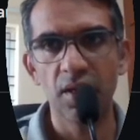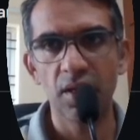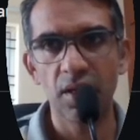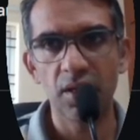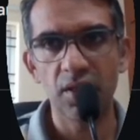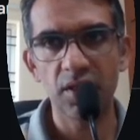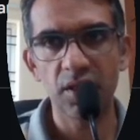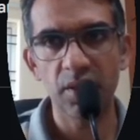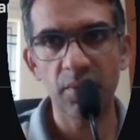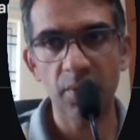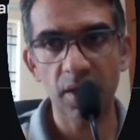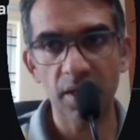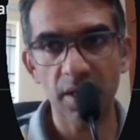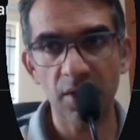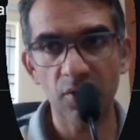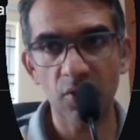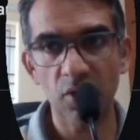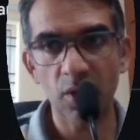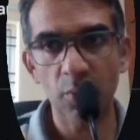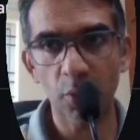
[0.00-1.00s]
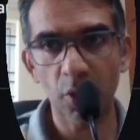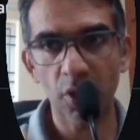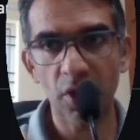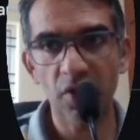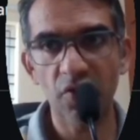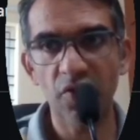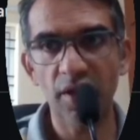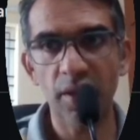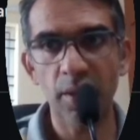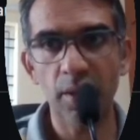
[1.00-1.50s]
the Gemini
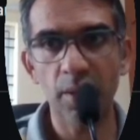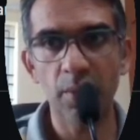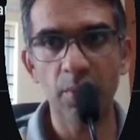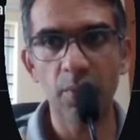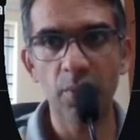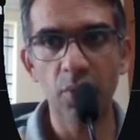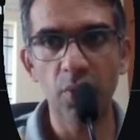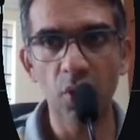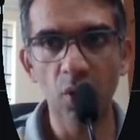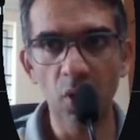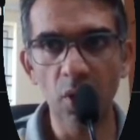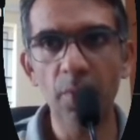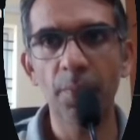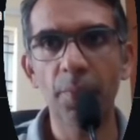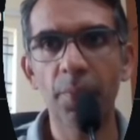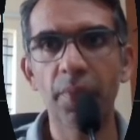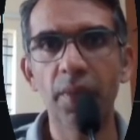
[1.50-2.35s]
1.5 Pro.